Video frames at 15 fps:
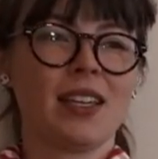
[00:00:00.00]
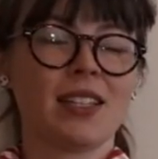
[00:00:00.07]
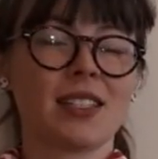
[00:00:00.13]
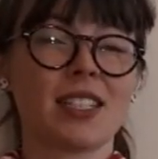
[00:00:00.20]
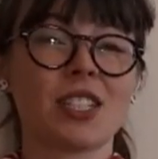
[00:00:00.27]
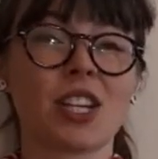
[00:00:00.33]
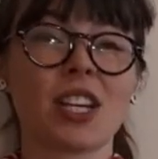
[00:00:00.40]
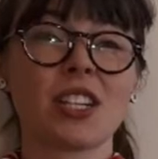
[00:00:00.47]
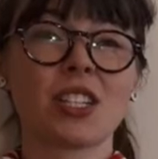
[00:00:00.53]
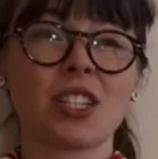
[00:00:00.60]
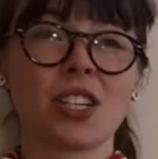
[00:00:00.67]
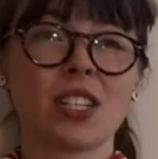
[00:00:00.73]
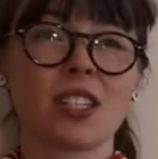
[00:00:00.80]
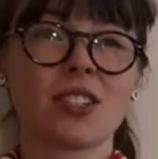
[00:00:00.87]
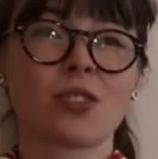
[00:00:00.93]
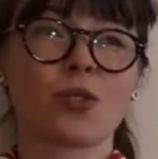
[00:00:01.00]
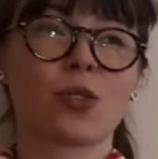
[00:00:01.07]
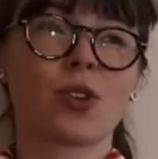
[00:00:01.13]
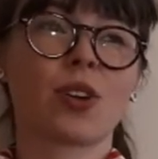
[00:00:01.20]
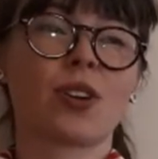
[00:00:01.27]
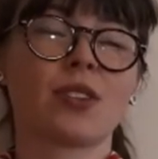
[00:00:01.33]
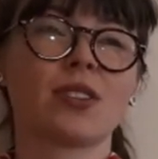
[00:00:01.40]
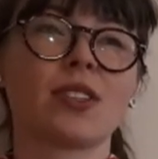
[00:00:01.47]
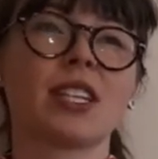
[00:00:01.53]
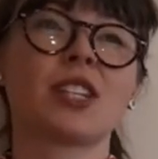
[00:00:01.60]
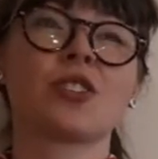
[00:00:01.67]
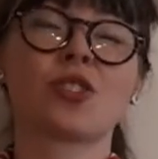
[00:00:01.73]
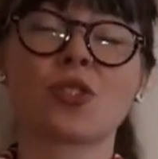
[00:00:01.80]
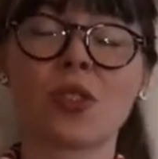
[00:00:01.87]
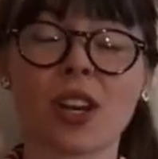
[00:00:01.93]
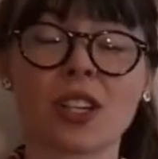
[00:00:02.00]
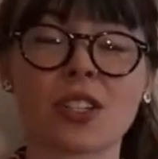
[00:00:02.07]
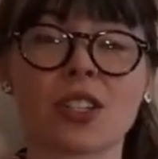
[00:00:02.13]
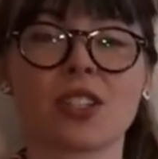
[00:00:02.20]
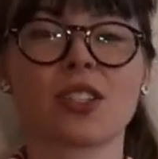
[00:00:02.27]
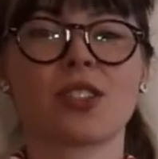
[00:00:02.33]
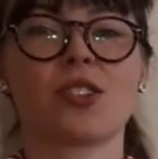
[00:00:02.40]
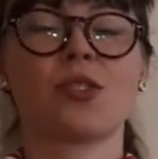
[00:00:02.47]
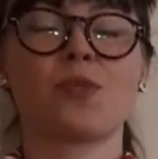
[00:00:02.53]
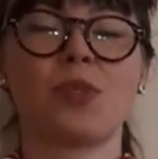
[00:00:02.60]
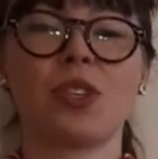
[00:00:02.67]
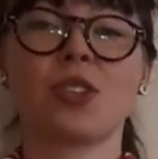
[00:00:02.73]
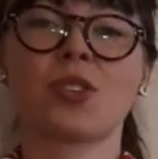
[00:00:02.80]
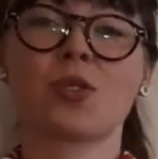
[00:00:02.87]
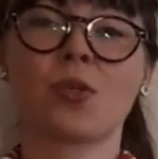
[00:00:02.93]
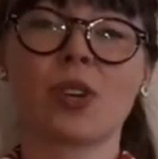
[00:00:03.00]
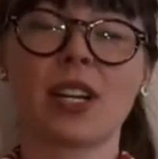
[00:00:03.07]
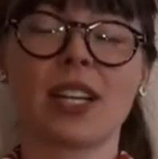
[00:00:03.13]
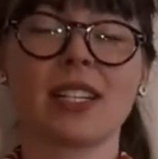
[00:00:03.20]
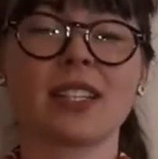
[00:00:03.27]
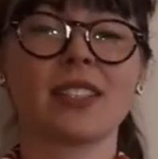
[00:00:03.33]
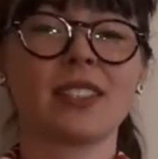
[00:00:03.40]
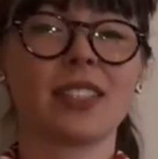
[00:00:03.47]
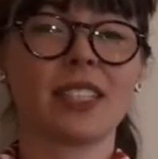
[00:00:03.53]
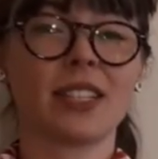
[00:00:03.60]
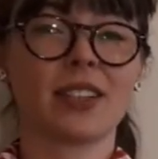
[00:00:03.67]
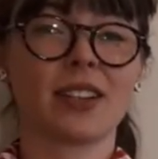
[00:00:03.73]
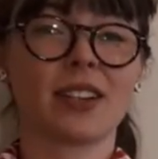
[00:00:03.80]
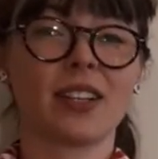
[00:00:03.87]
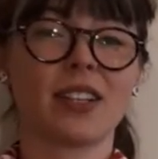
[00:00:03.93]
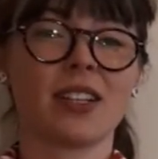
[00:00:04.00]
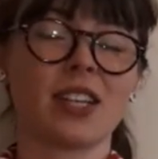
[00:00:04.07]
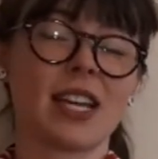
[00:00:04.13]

Suggestions or instructions should be short and clear